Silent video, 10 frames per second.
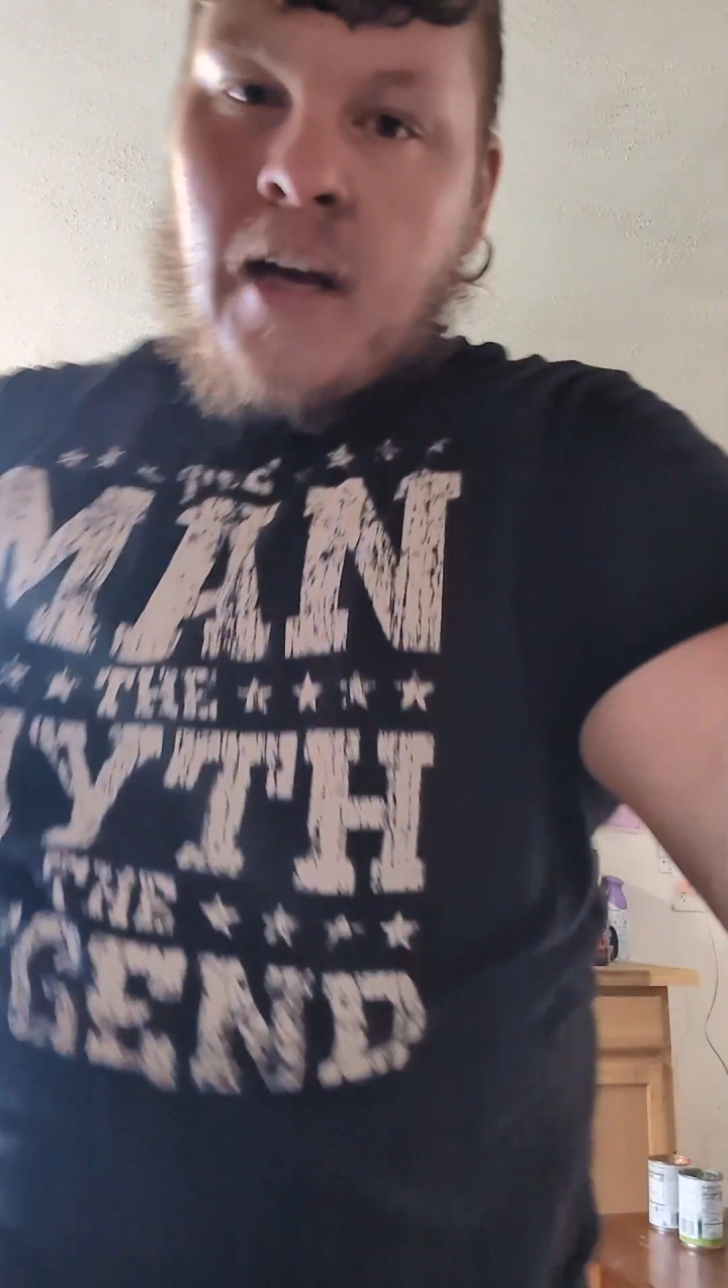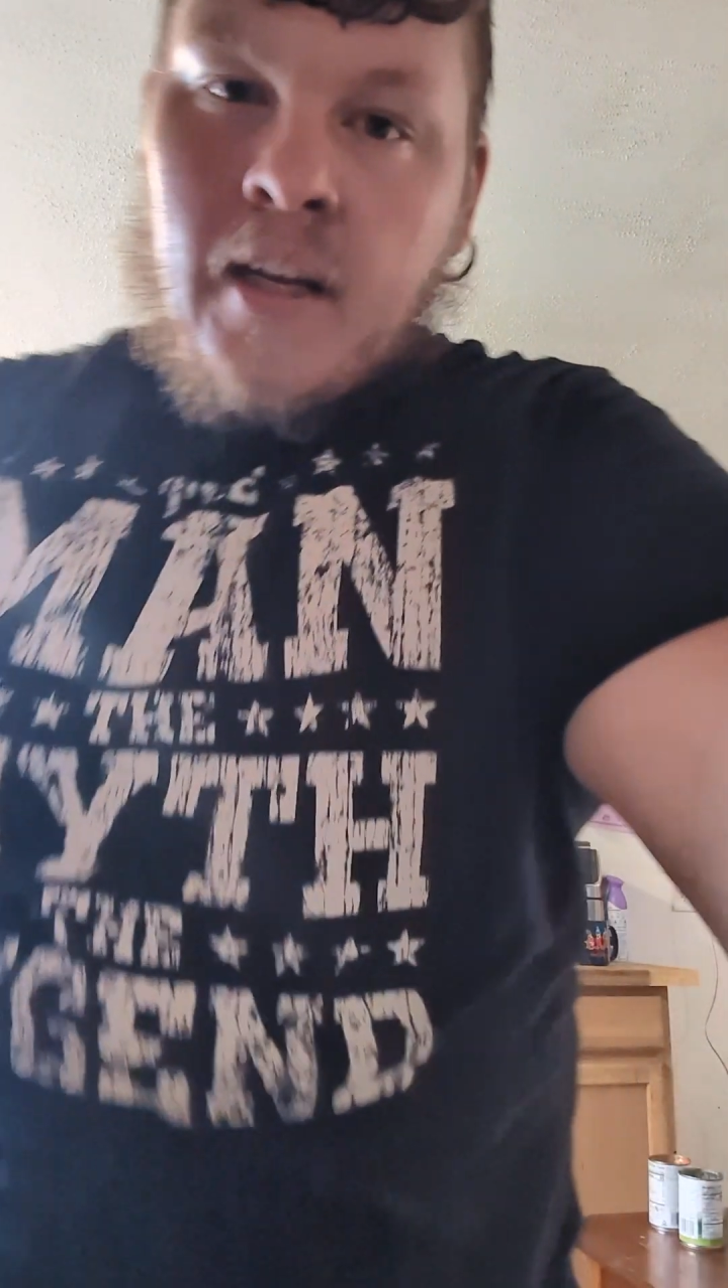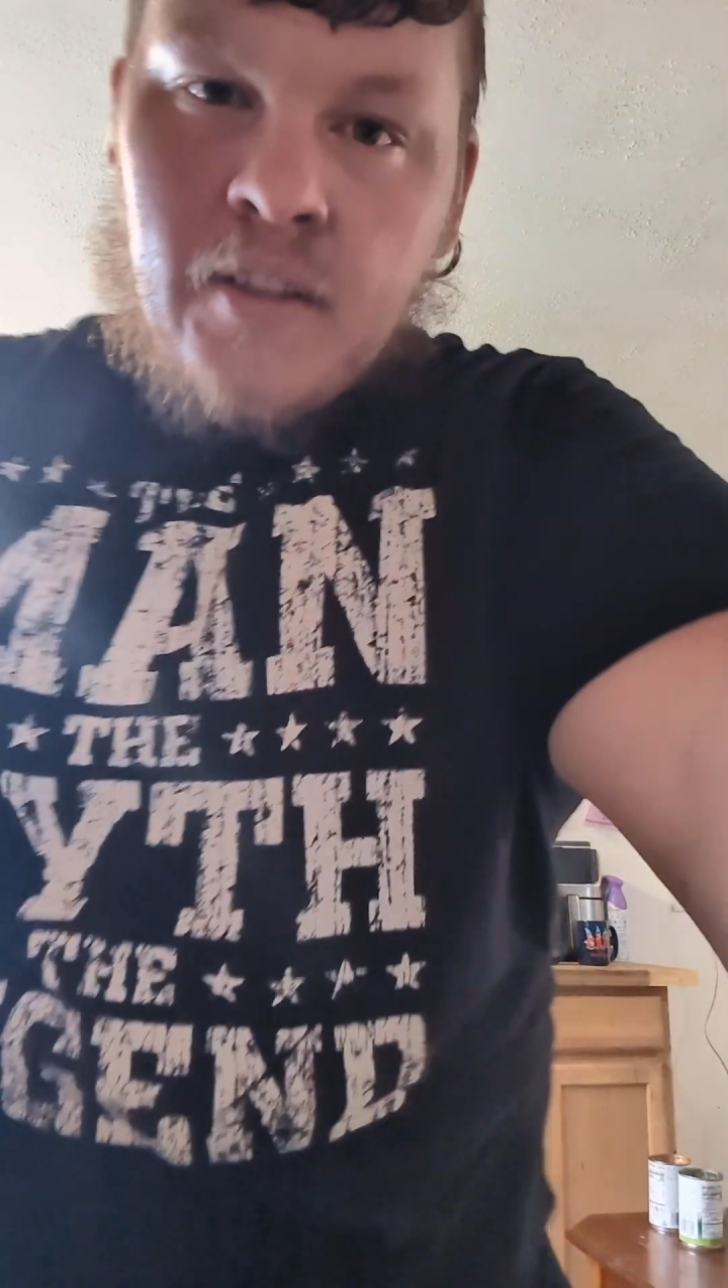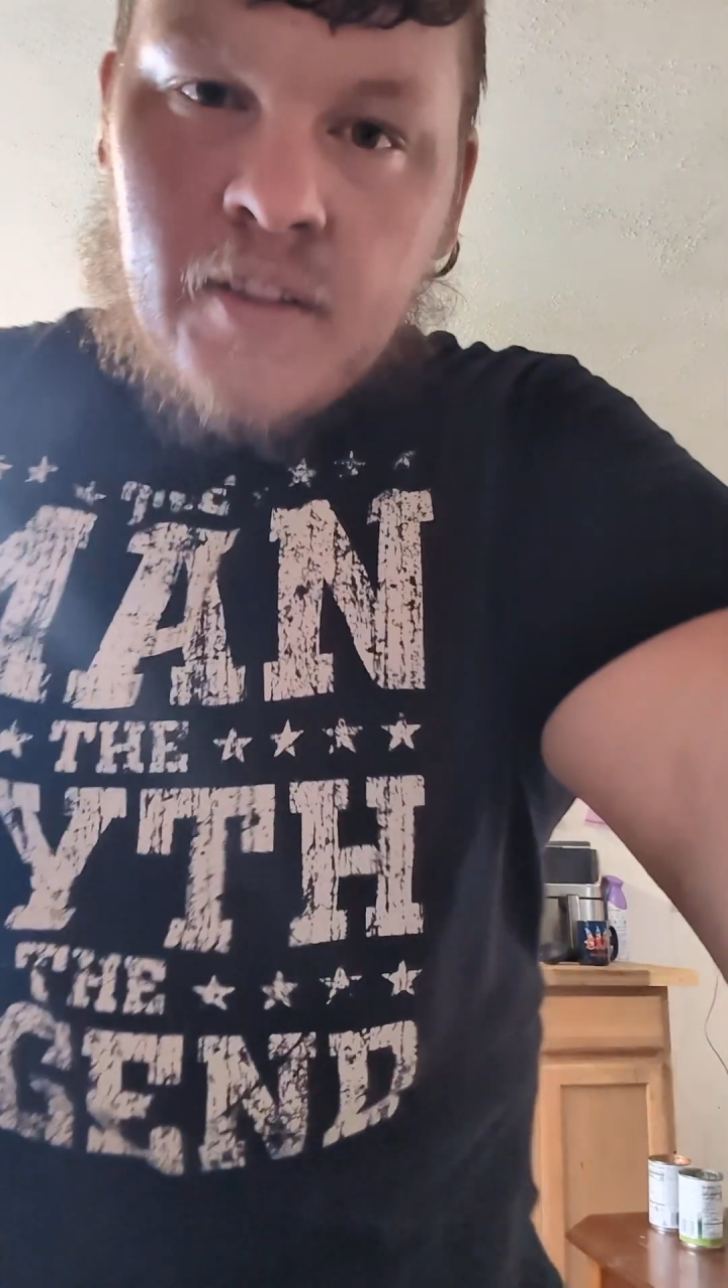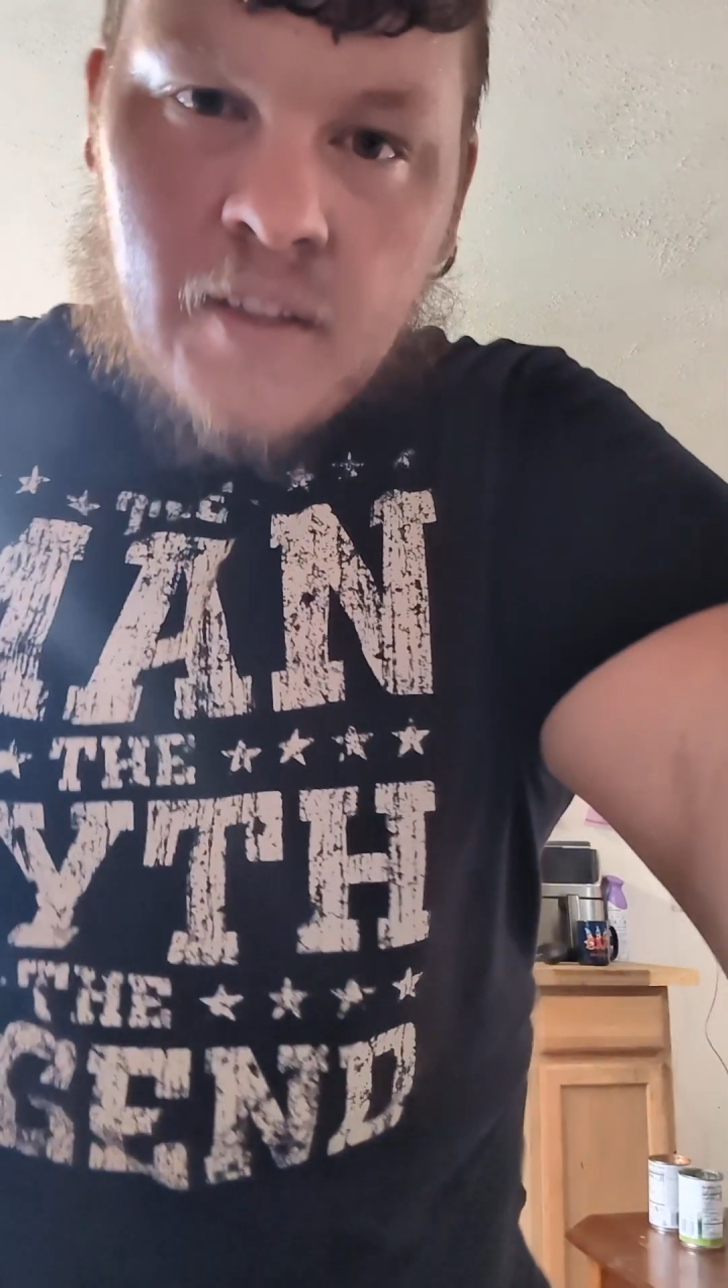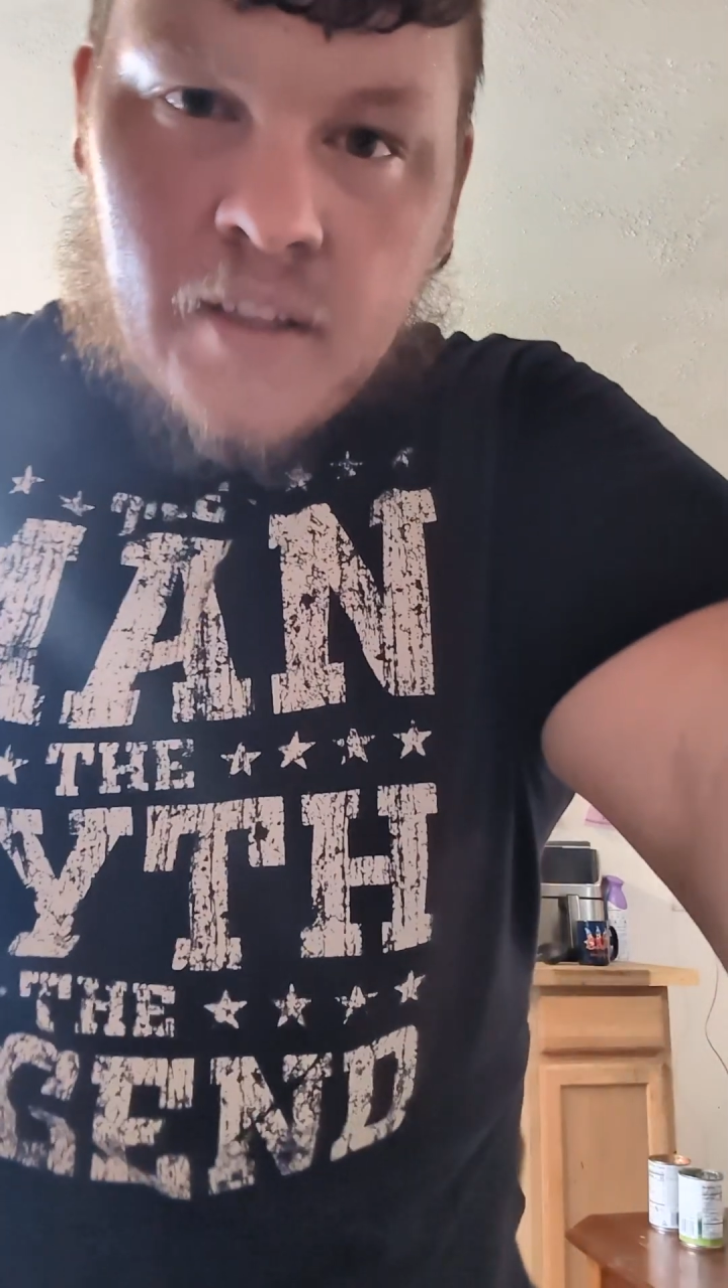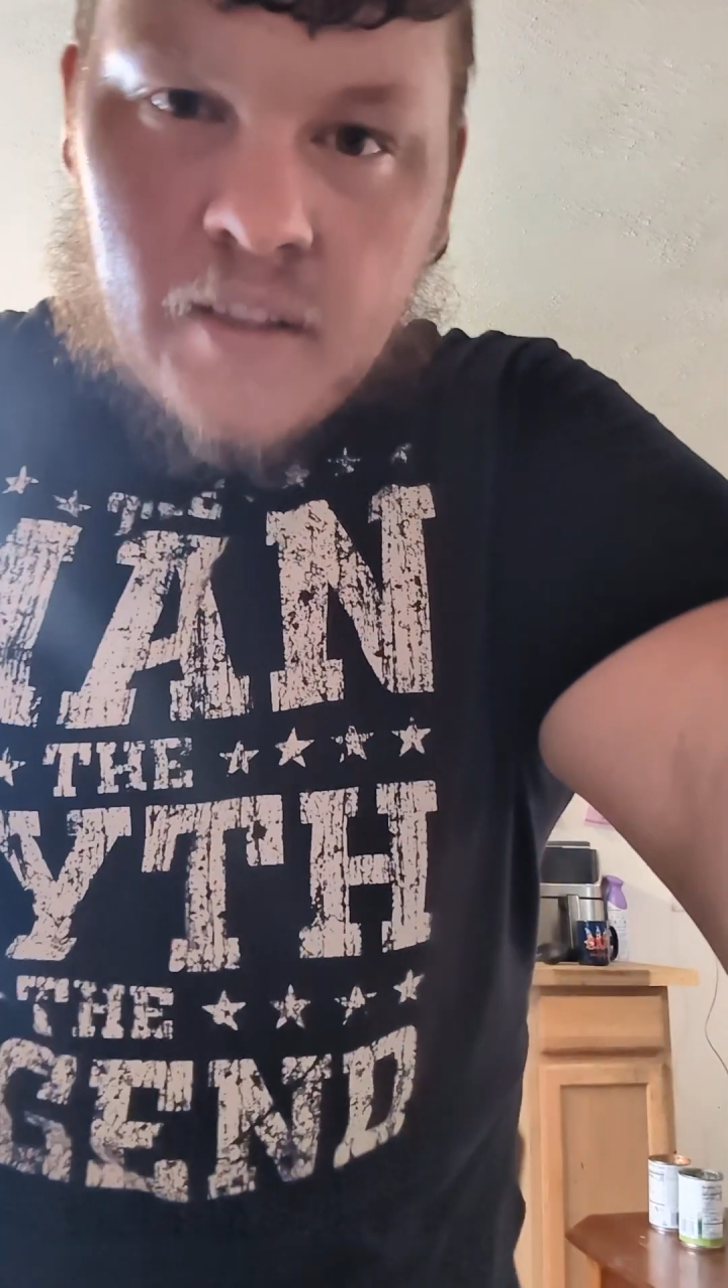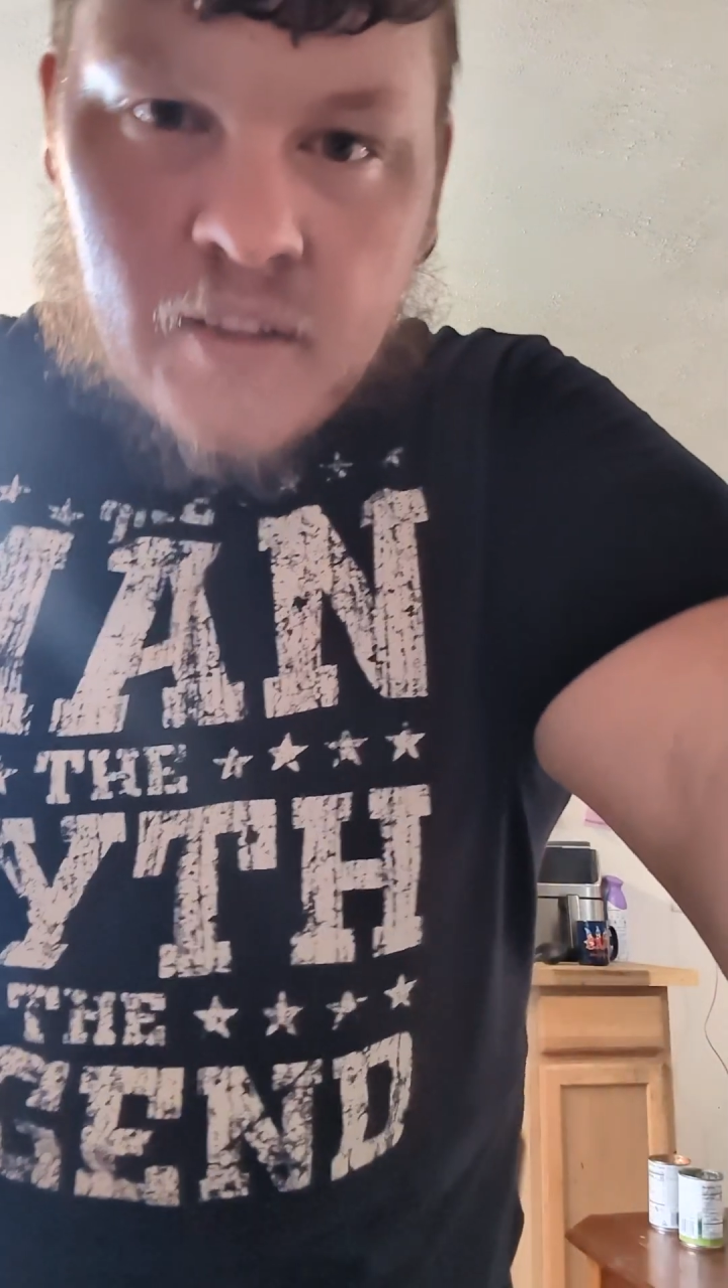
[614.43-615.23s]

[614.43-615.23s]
I'd just like